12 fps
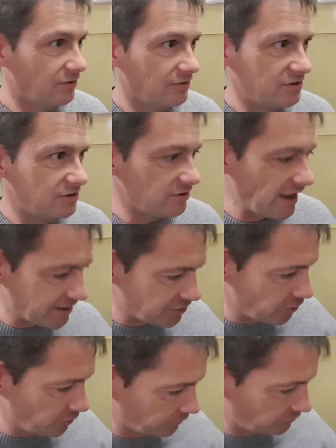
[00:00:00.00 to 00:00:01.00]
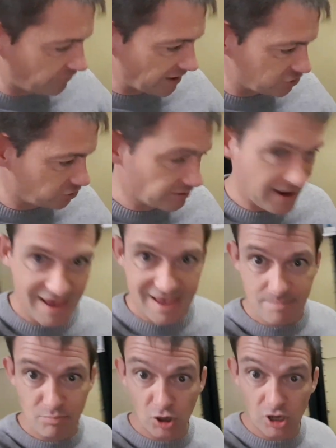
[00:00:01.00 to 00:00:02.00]
This is like an old-fashioned
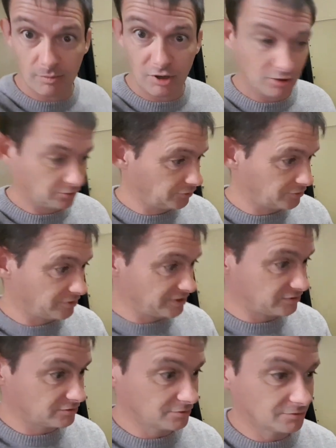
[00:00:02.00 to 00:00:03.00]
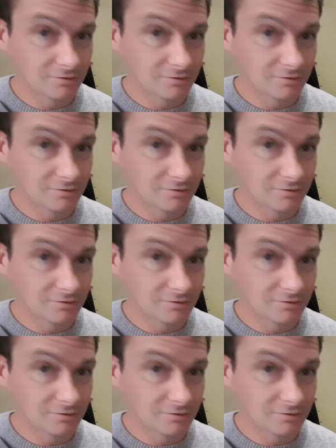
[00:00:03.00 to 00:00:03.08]
hair permer. Look at this.